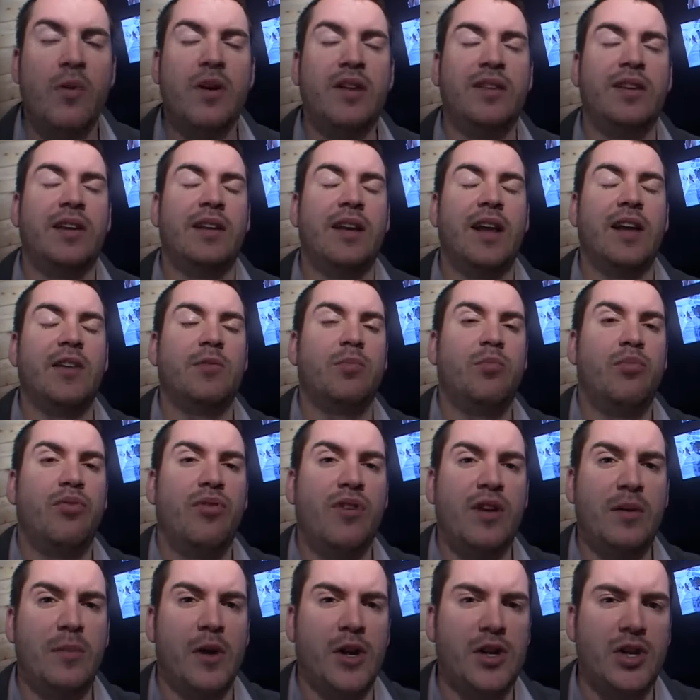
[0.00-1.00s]
We think that's
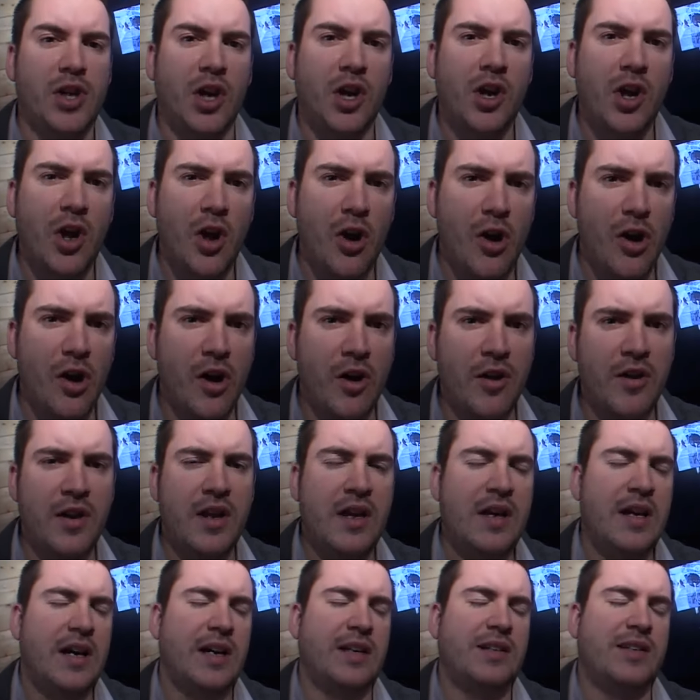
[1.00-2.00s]
pretty much a
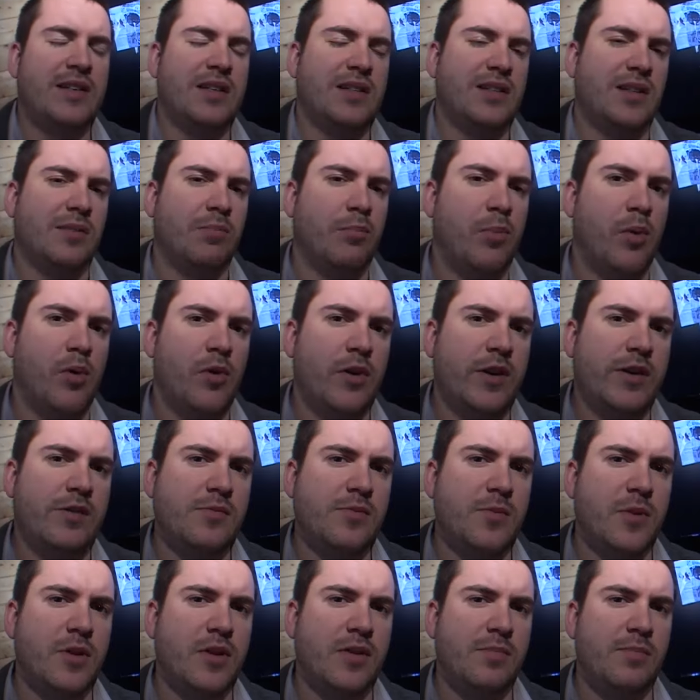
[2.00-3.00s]
con, a
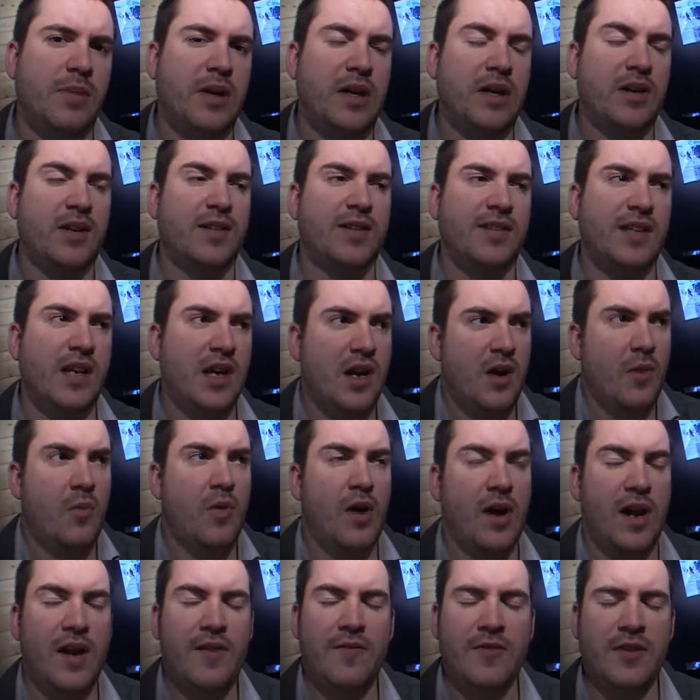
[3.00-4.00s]
disappointment, because
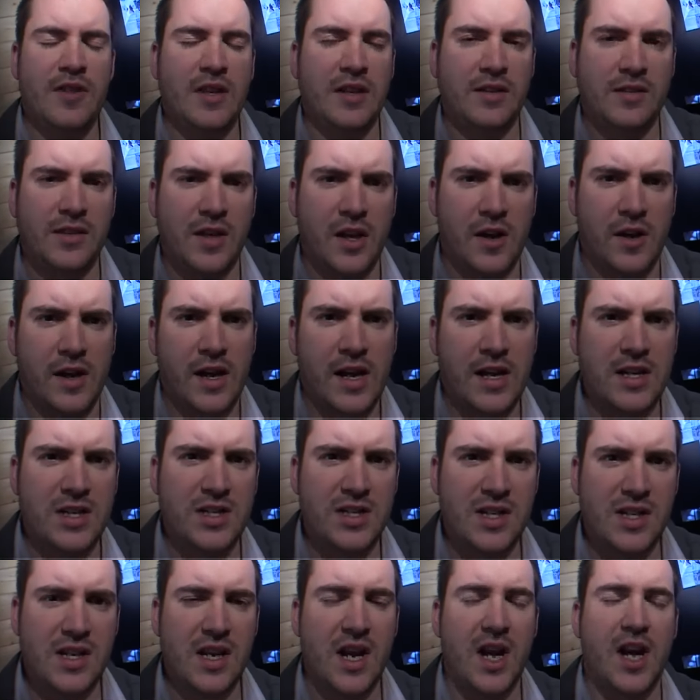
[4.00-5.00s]
while everything's going
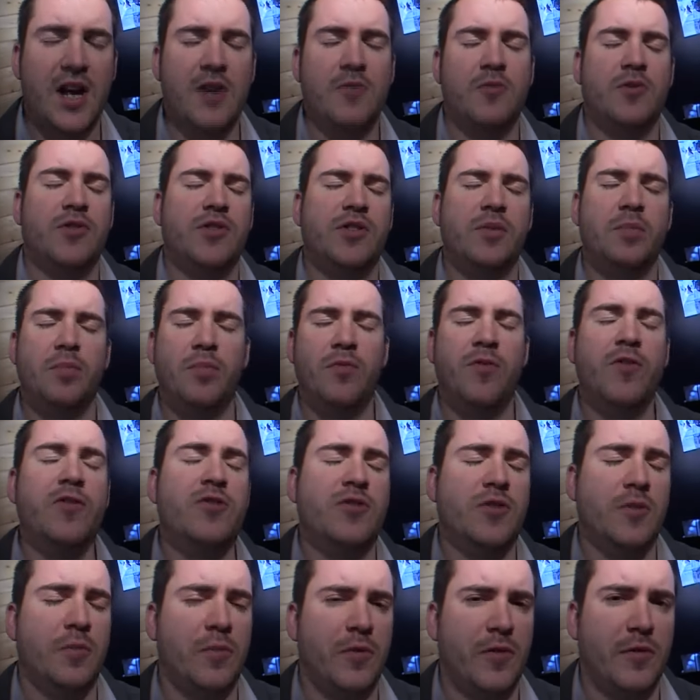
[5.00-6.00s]
HD, I want to
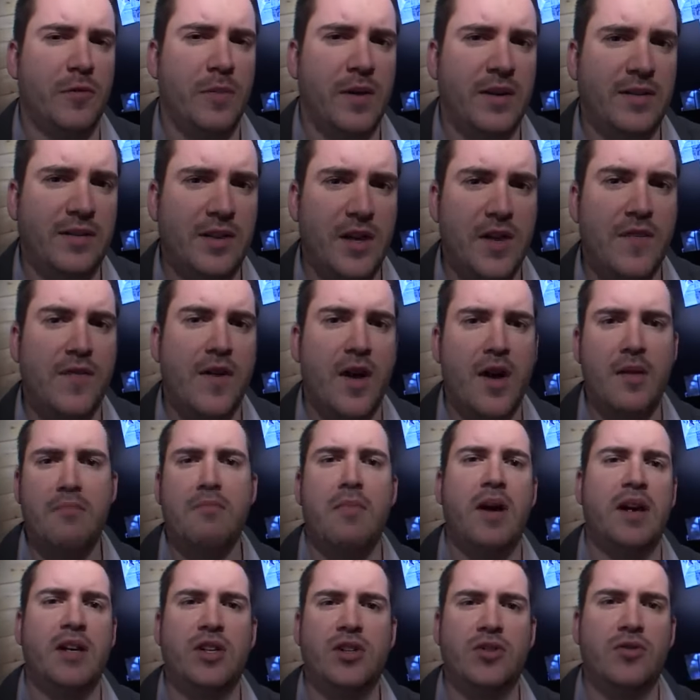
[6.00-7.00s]
future-proof myself
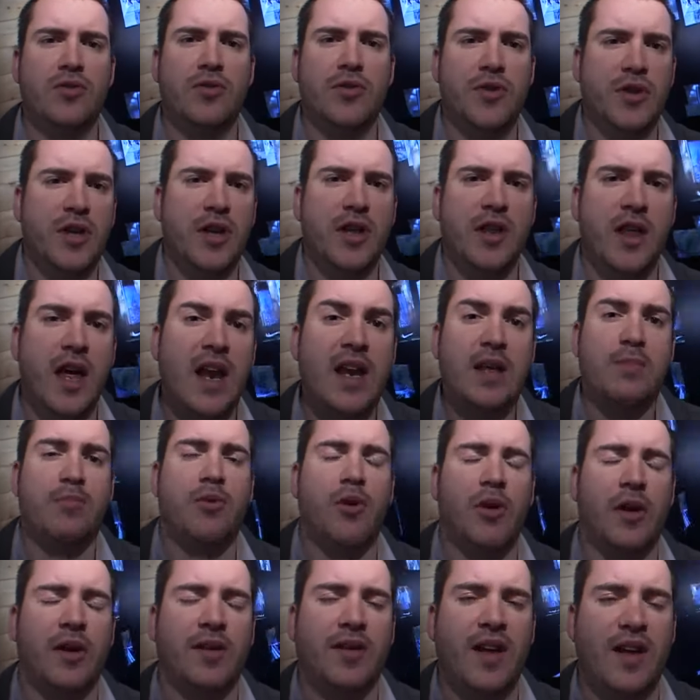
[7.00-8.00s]
and make sure that
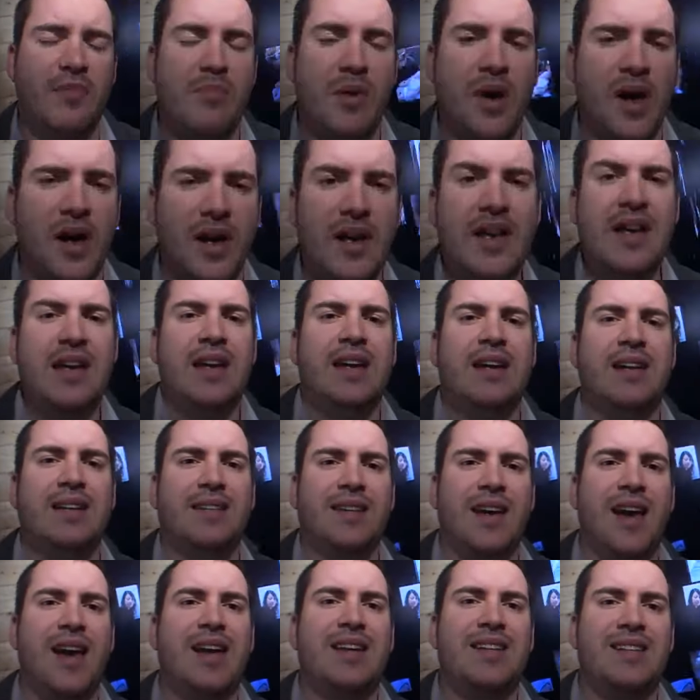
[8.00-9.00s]
any product I buy
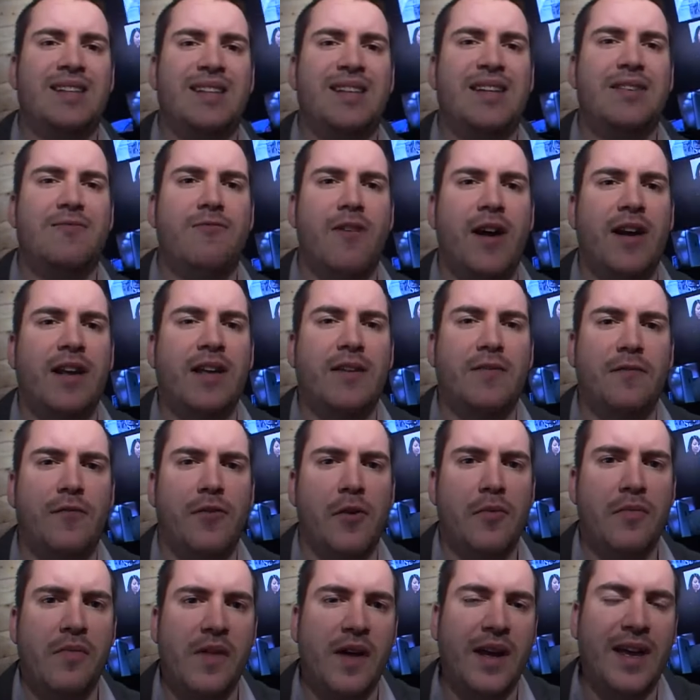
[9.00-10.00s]
is HD ready
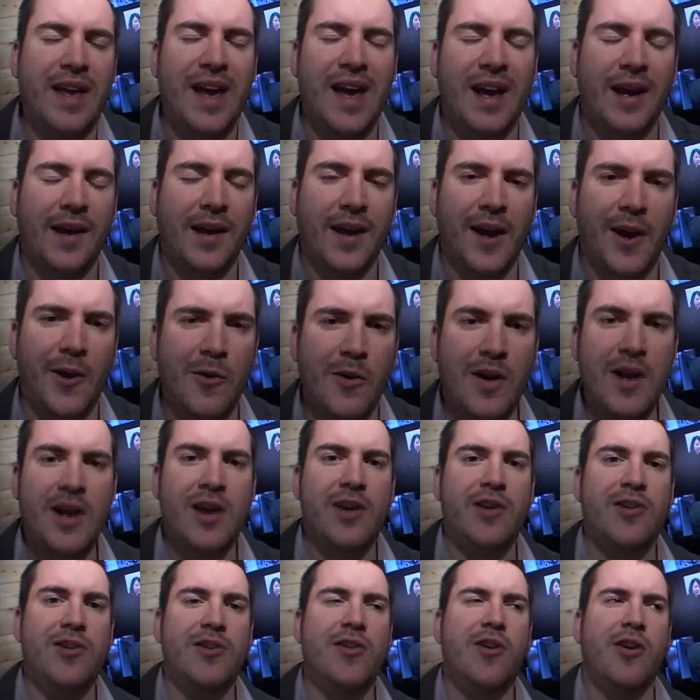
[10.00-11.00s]
from the get-go,
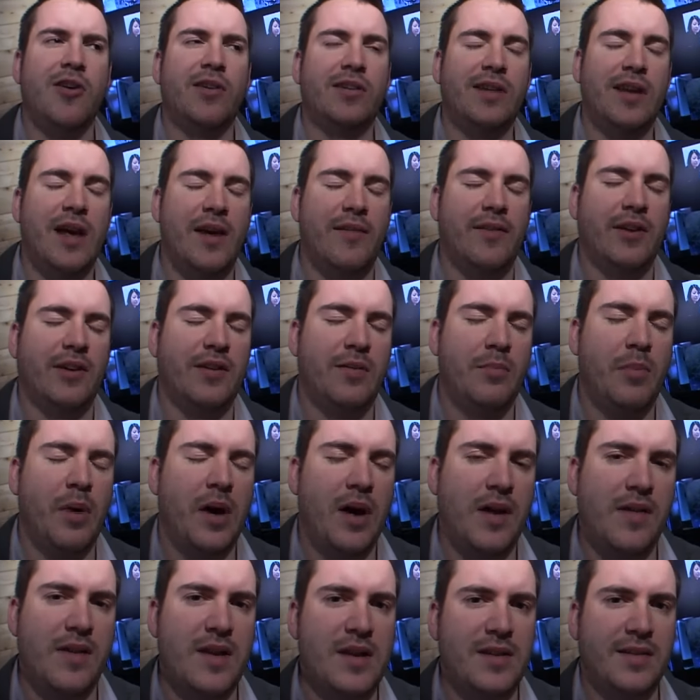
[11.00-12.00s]
not having to
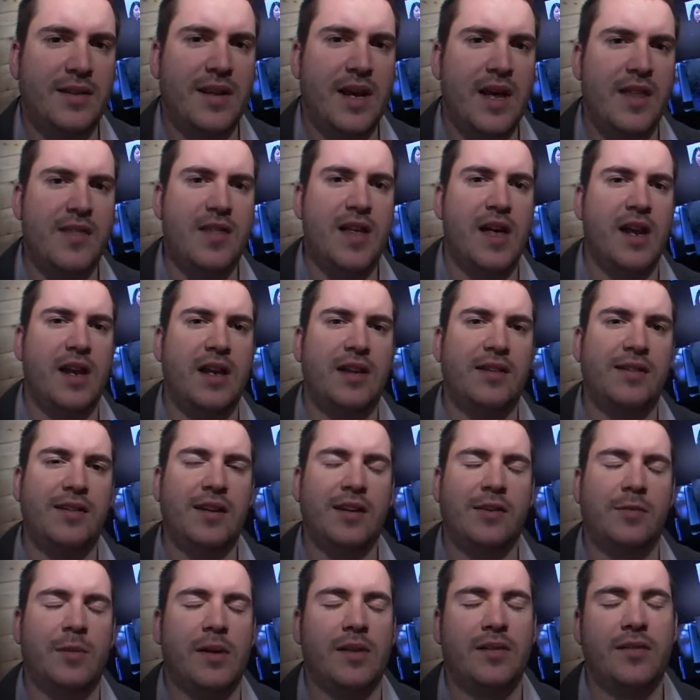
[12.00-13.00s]
buy this and then in
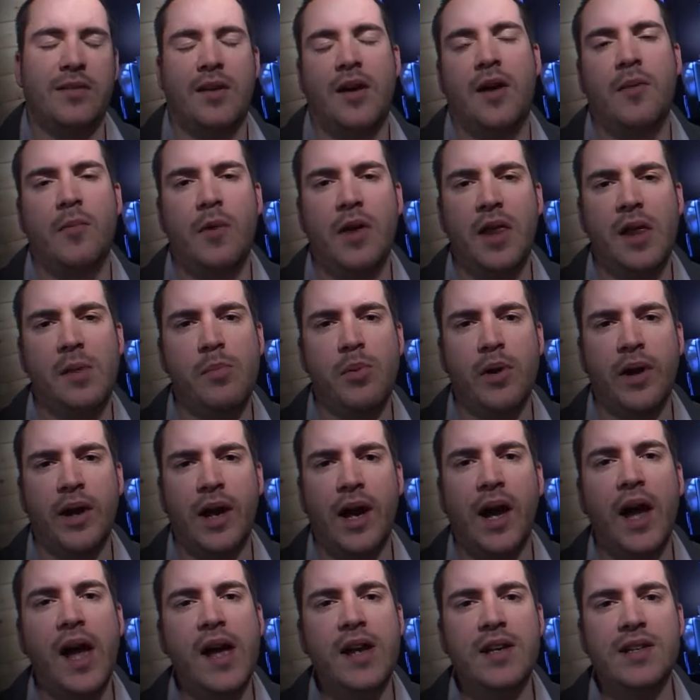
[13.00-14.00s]
6 months' time when they
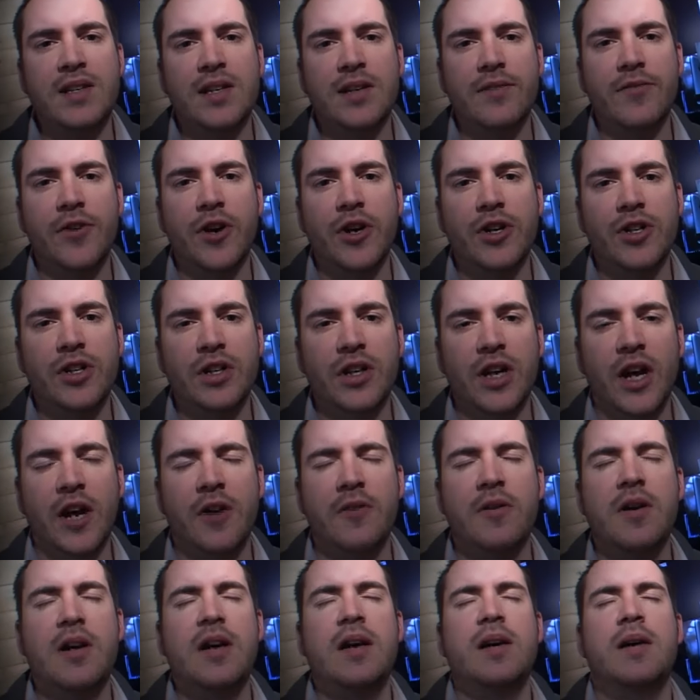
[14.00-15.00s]
bring out a HD version
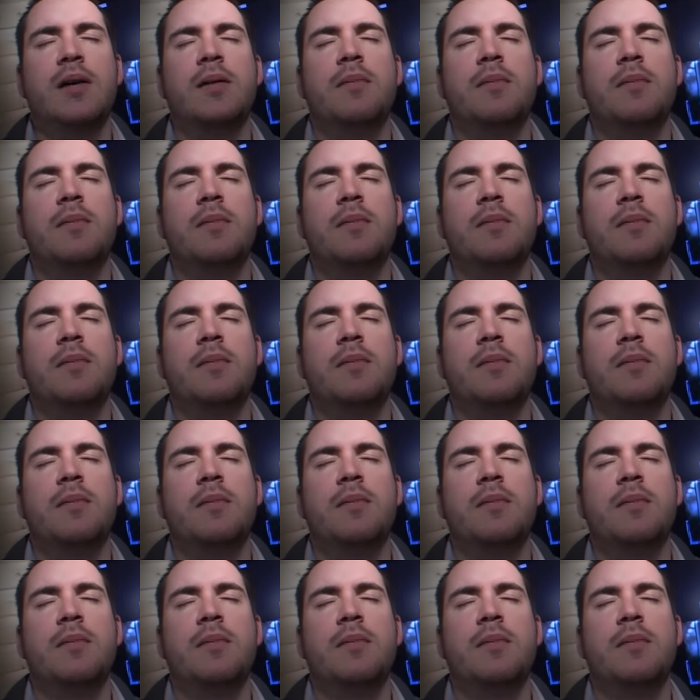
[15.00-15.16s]
go,